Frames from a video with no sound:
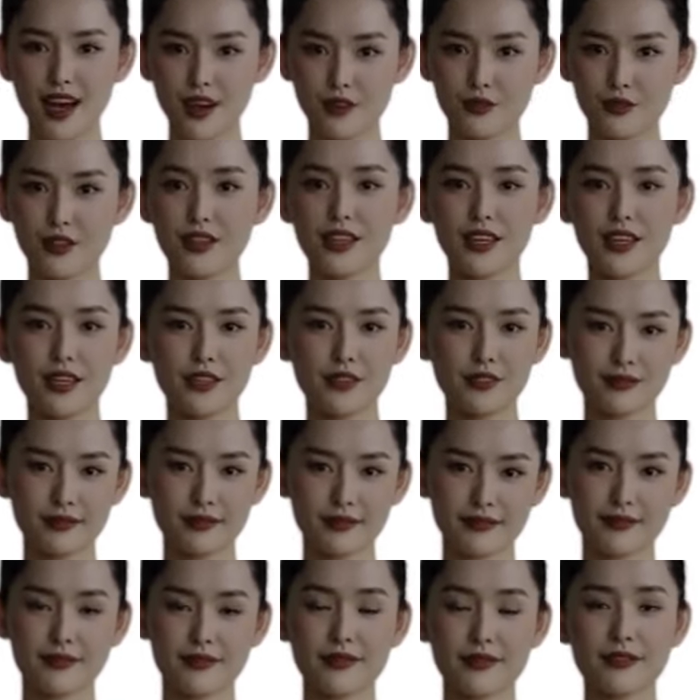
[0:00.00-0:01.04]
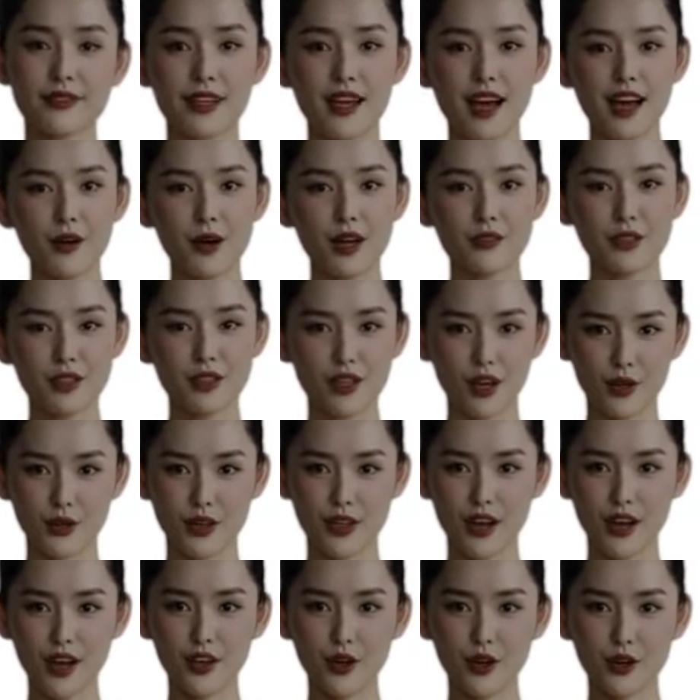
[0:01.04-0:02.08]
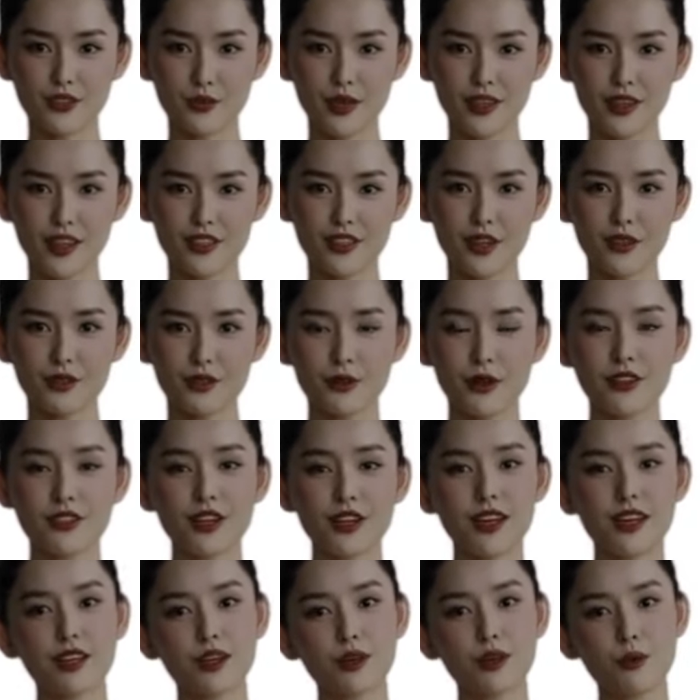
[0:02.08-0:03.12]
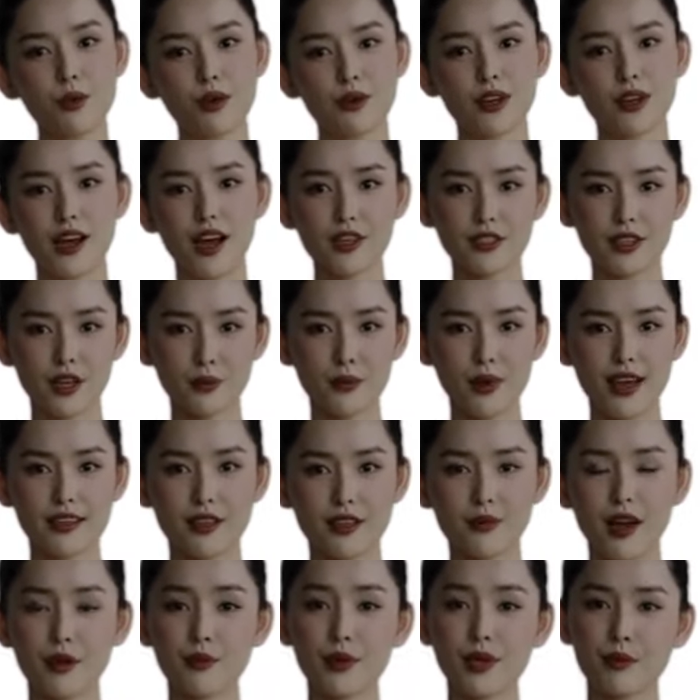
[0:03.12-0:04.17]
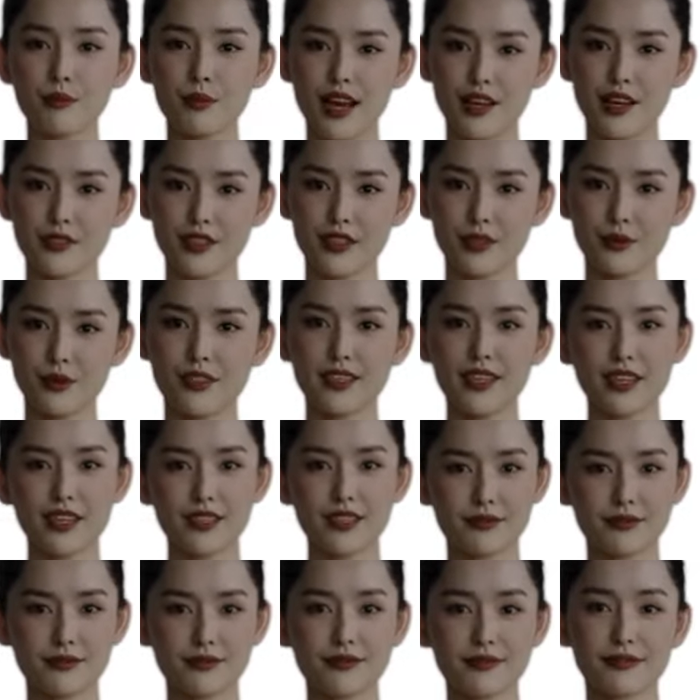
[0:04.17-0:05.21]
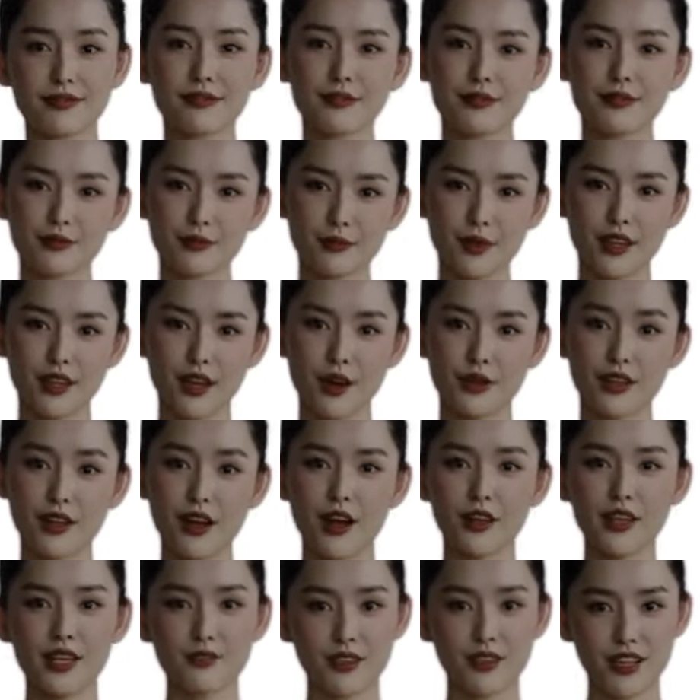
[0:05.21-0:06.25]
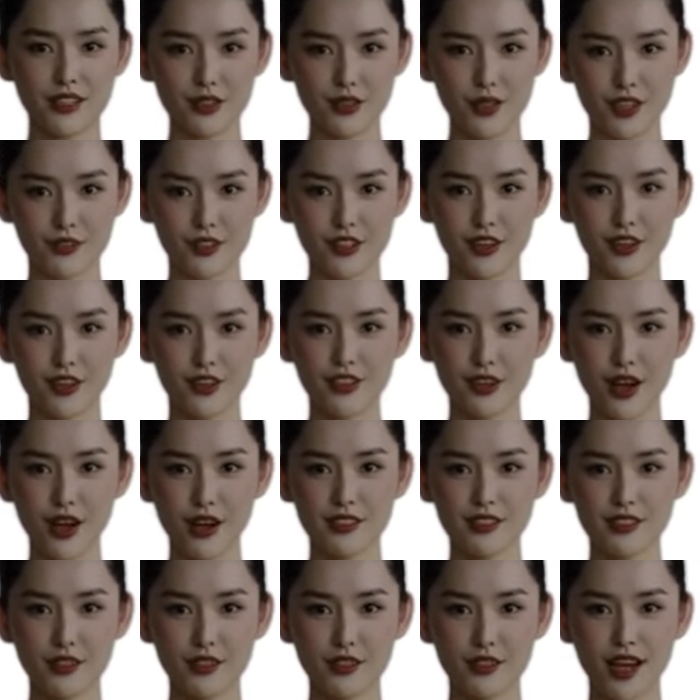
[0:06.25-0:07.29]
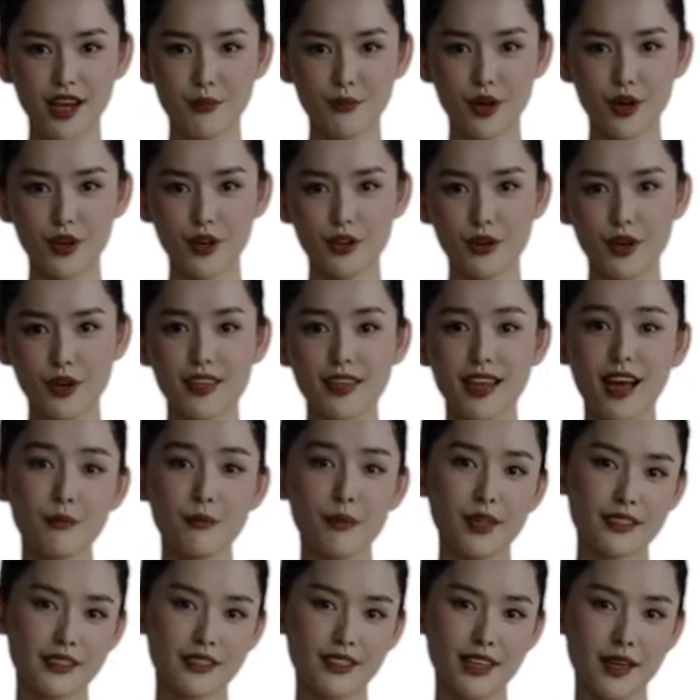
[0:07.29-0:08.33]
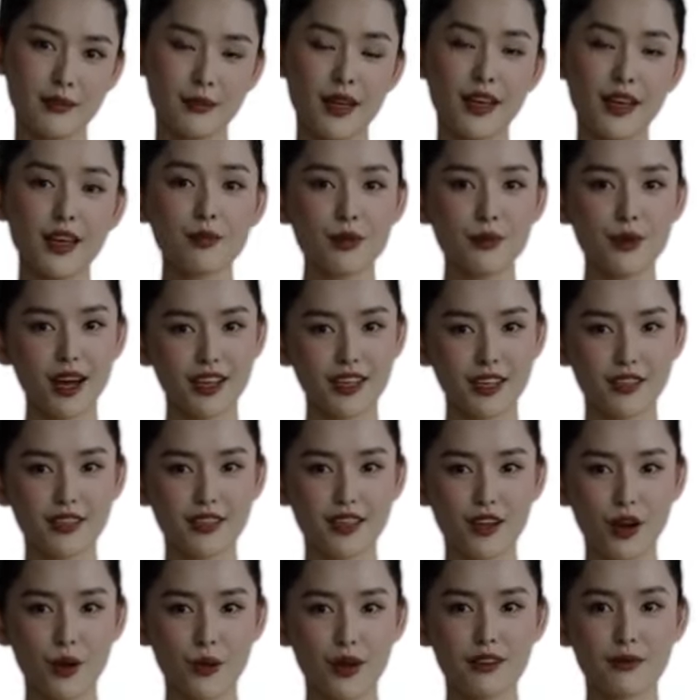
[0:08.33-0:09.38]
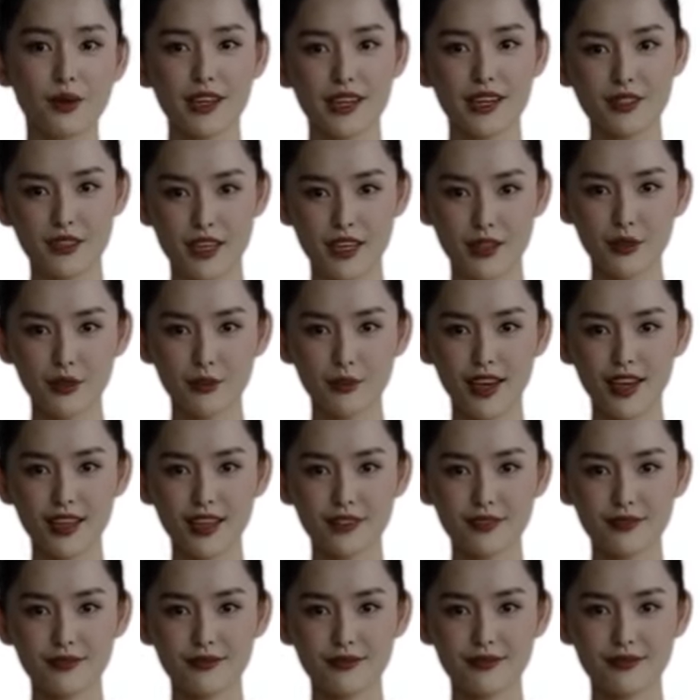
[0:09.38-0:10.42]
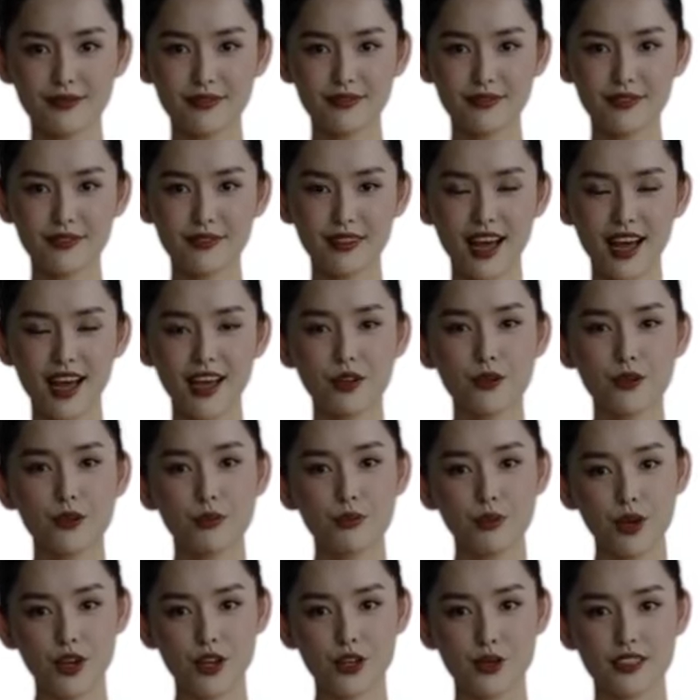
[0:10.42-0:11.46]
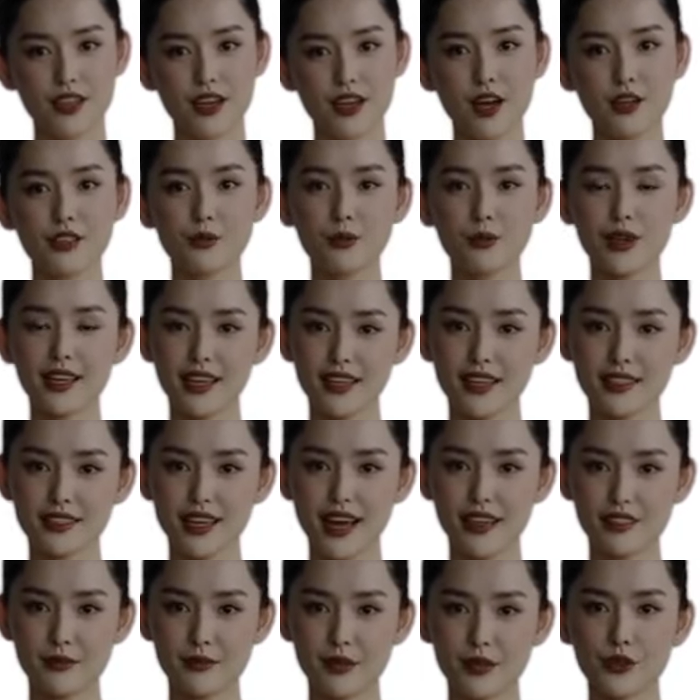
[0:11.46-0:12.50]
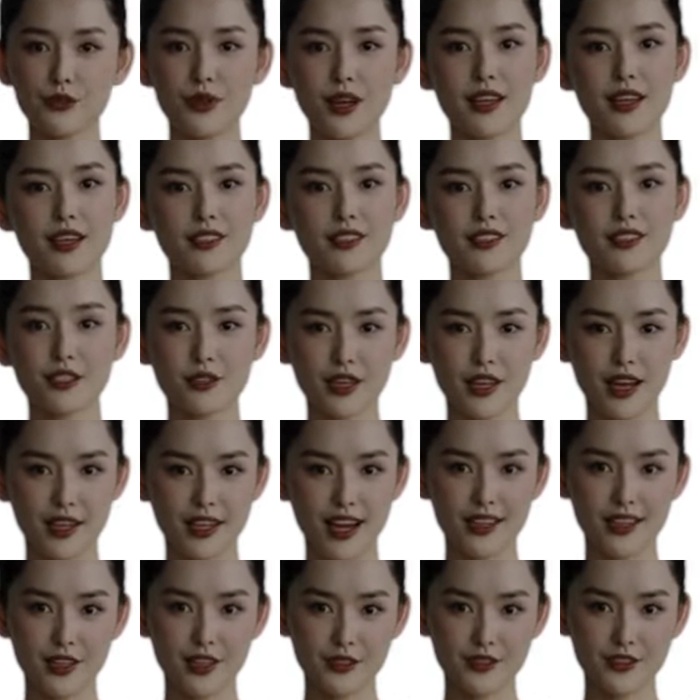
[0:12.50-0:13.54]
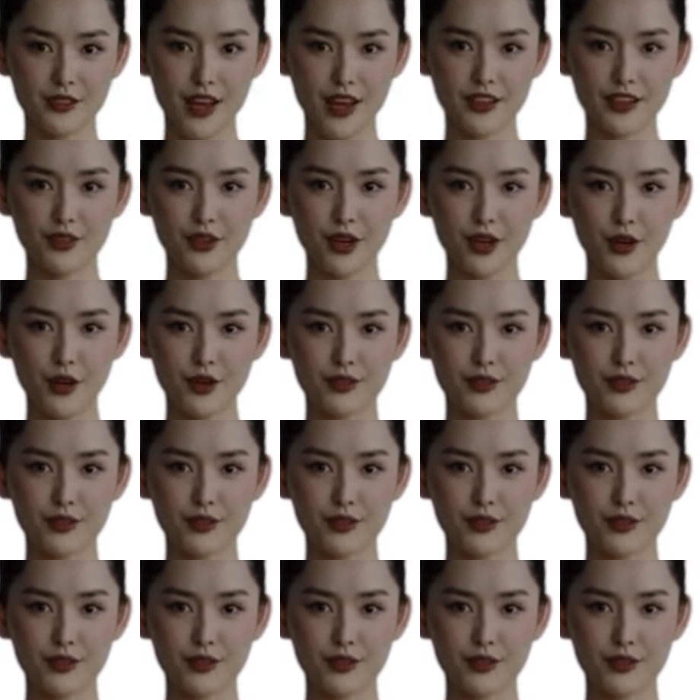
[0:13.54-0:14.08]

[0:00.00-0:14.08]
time horizon and the need to fund their elderly care, we should focus on preserving capital, sourcing income, and spreading risk. But before we talk about boosting returns, let's consider if their financial plans can handle further portfolio losses.